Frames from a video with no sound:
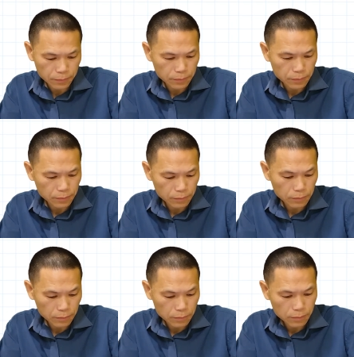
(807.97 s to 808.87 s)

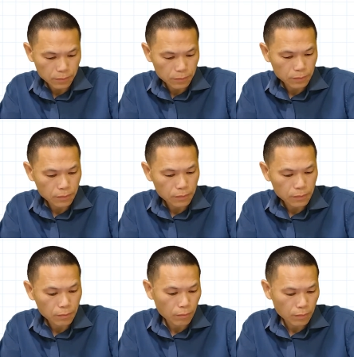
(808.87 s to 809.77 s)

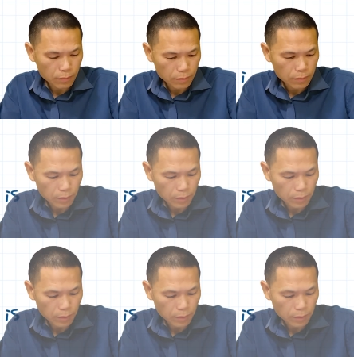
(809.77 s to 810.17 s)
Nobody speaks.